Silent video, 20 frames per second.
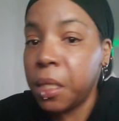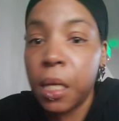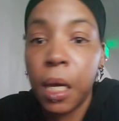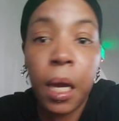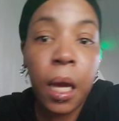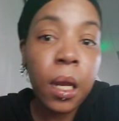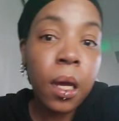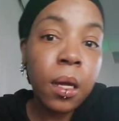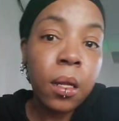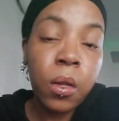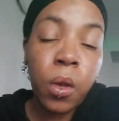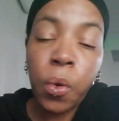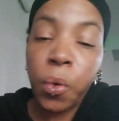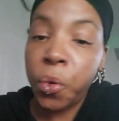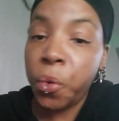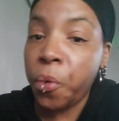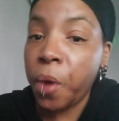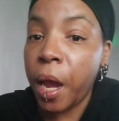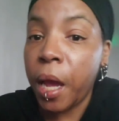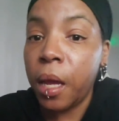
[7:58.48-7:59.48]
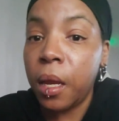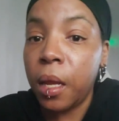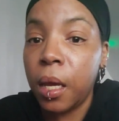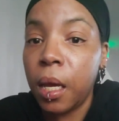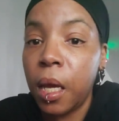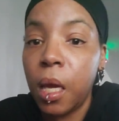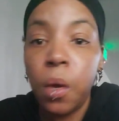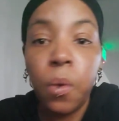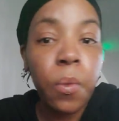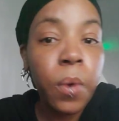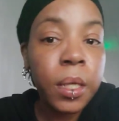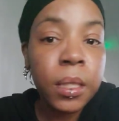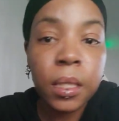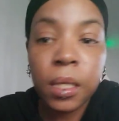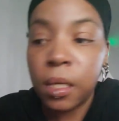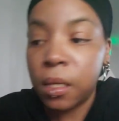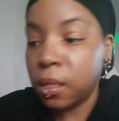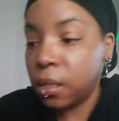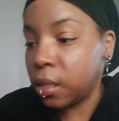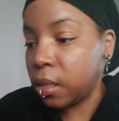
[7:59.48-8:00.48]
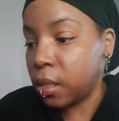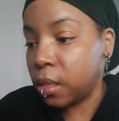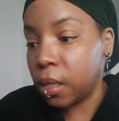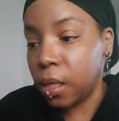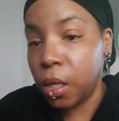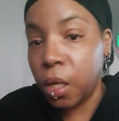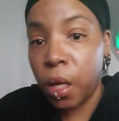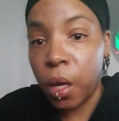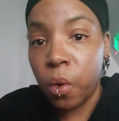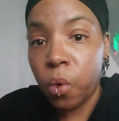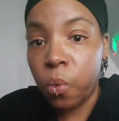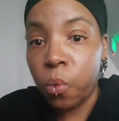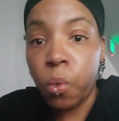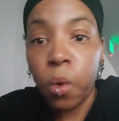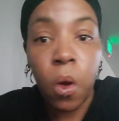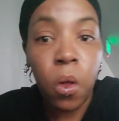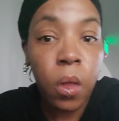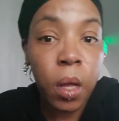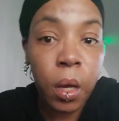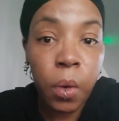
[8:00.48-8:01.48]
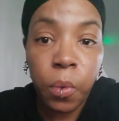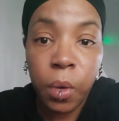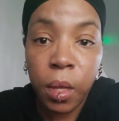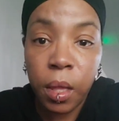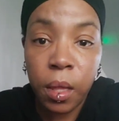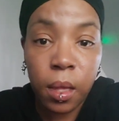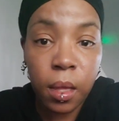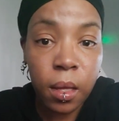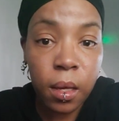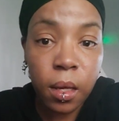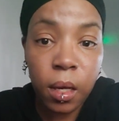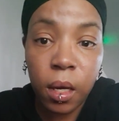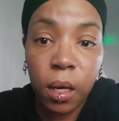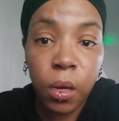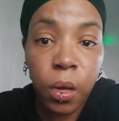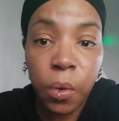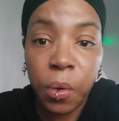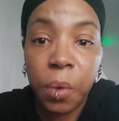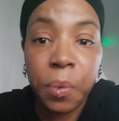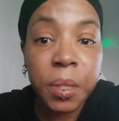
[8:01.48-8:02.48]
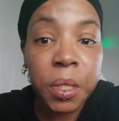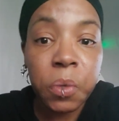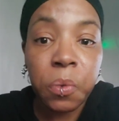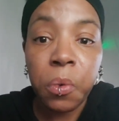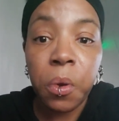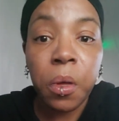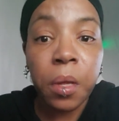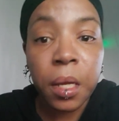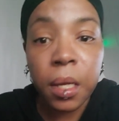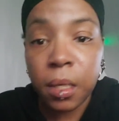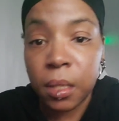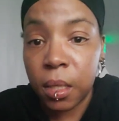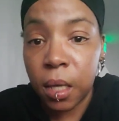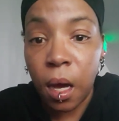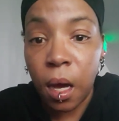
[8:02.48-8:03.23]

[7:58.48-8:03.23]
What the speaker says: getting notoriety, he wasn't rolling with he wasn't rolling into